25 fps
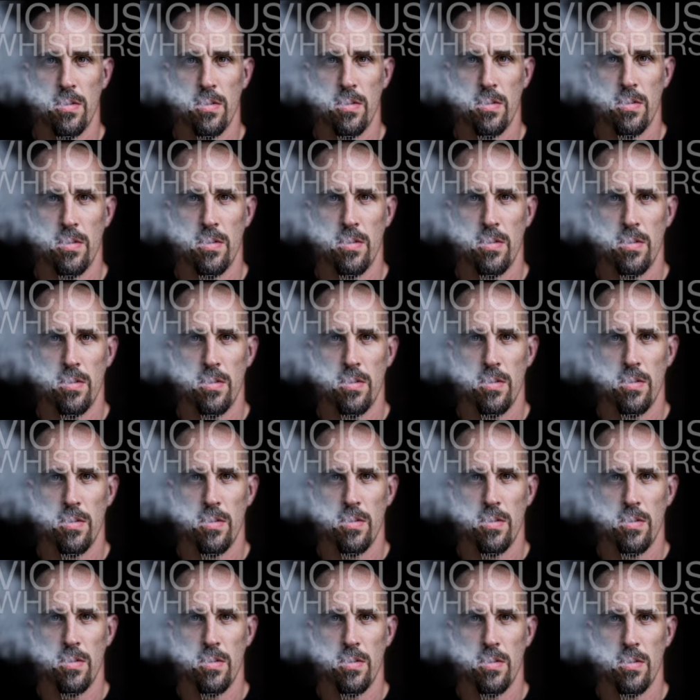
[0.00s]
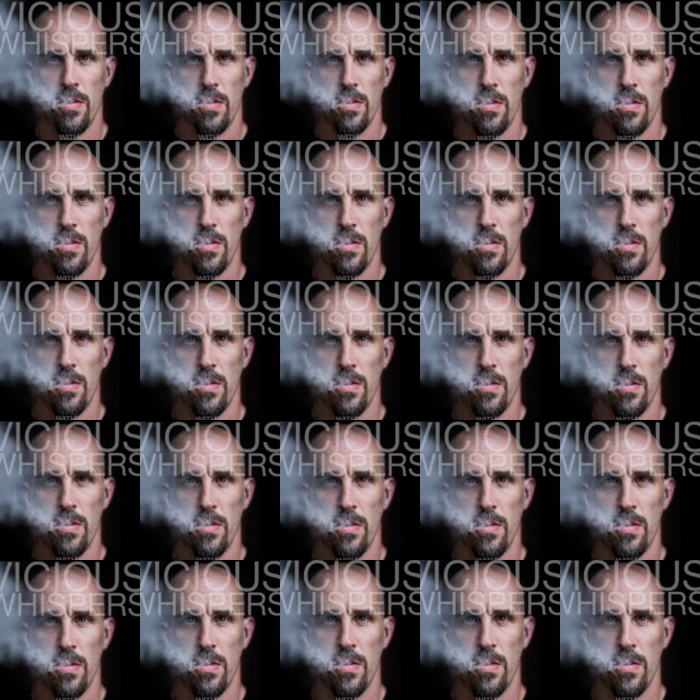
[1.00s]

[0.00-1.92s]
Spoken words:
Nobody speaks.